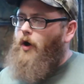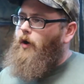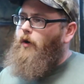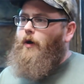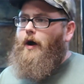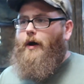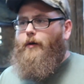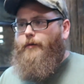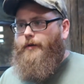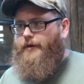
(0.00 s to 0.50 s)
No,
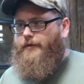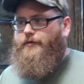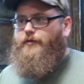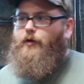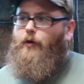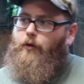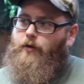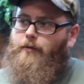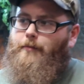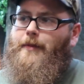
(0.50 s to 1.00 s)
I would
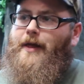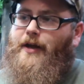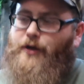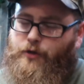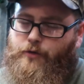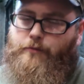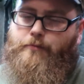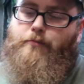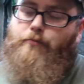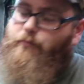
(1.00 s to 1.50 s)
have told him
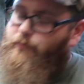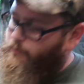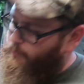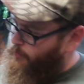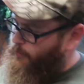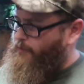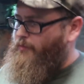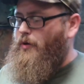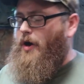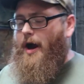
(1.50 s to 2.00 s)
that you're
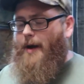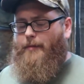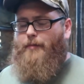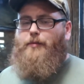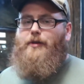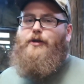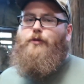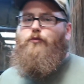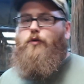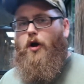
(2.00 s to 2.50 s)
Wait.
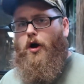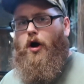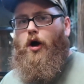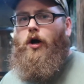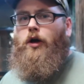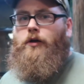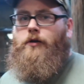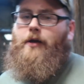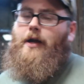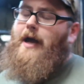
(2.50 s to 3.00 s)
probably
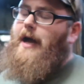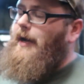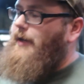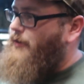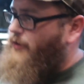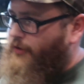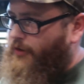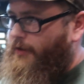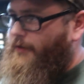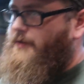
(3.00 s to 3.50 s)
wrong.
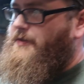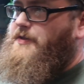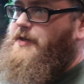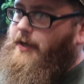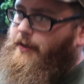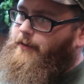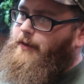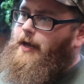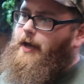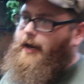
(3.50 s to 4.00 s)
Probably. I shouldn't
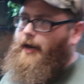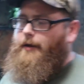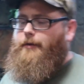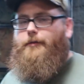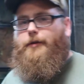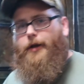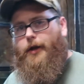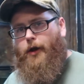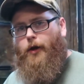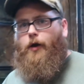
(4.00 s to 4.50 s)
say that. I,
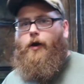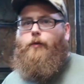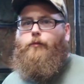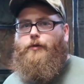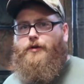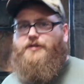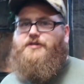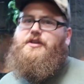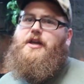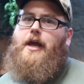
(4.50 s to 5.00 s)
you know, I
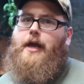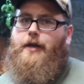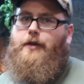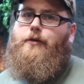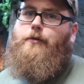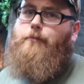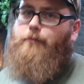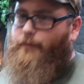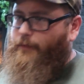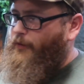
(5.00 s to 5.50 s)
would have
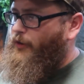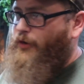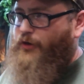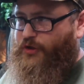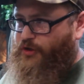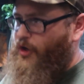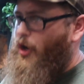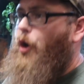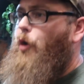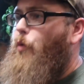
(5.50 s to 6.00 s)
said,
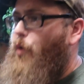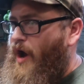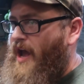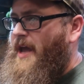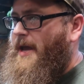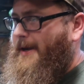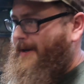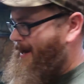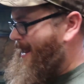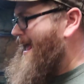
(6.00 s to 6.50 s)
there's no
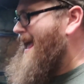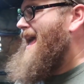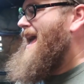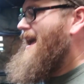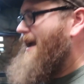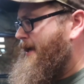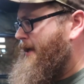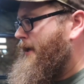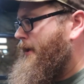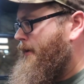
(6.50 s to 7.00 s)
way in
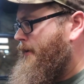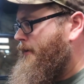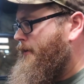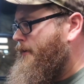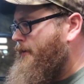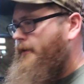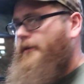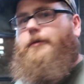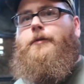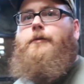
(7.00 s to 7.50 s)
heck
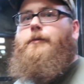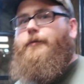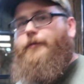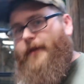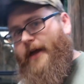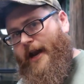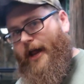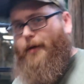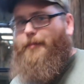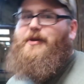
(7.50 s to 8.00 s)

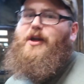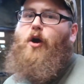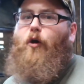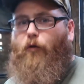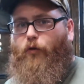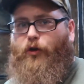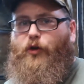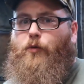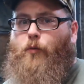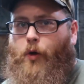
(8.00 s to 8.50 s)
that that I'll be
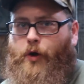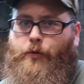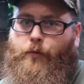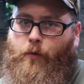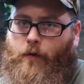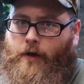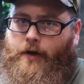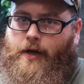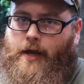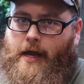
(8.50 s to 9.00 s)
holding that,
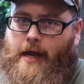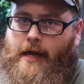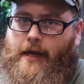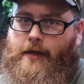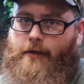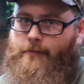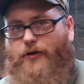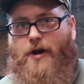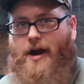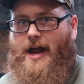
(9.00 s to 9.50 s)
one one
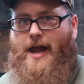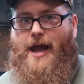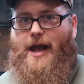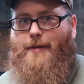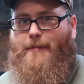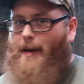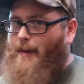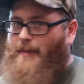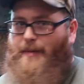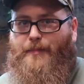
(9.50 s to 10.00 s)
day. Here I
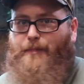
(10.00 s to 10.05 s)
am. I